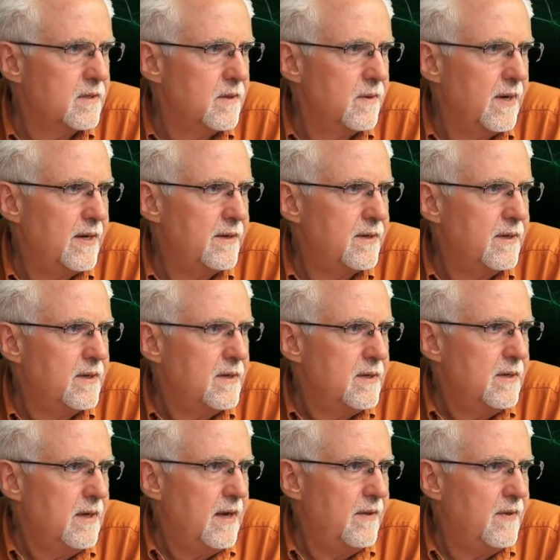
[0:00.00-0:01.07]
All right,
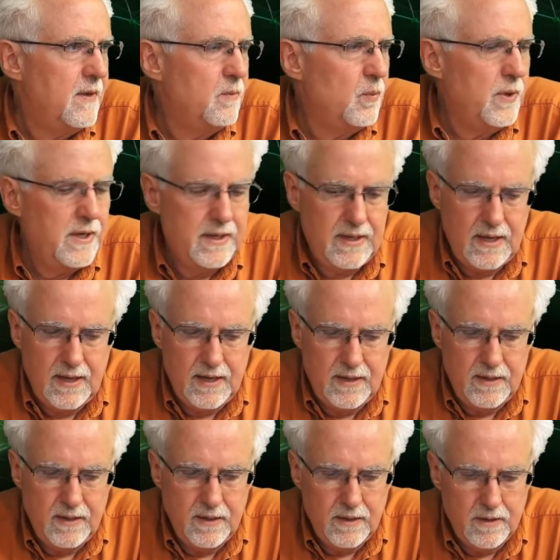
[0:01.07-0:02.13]
and then we
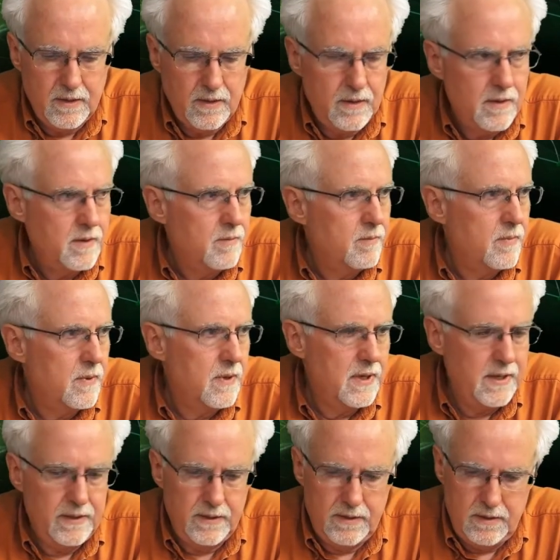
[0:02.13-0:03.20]
can
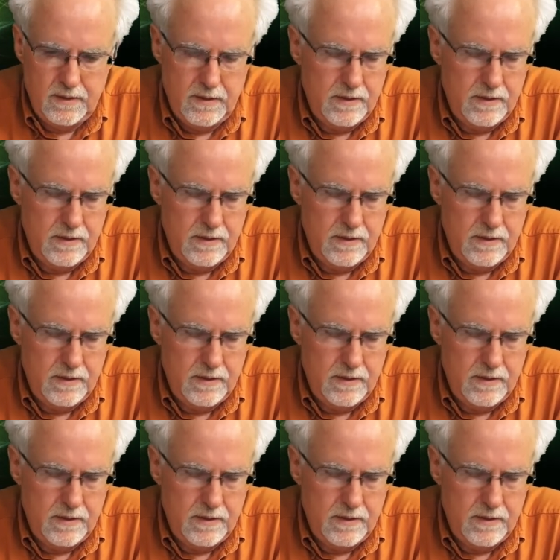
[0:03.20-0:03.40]
print